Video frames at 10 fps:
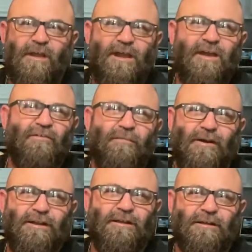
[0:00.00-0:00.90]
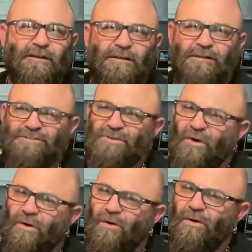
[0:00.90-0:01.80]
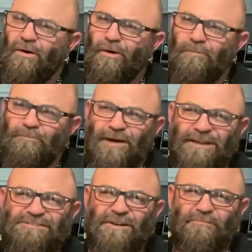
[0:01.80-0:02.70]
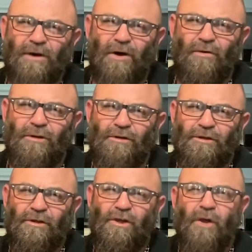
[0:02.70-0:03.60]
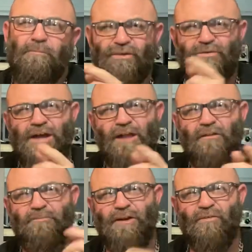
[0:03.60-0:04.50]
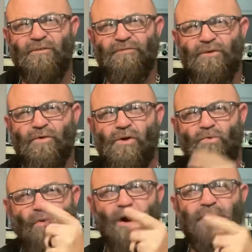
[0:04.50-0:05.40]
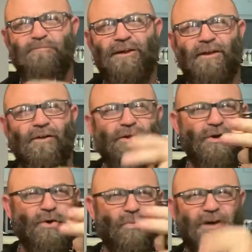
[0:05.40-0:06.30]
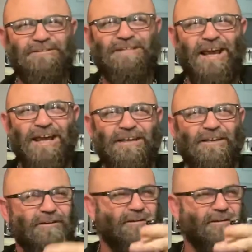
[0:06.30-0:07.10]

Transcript: Hey everybody, Joe Buddy Jimbo, Blue Collar Beer Review. One beer, one take,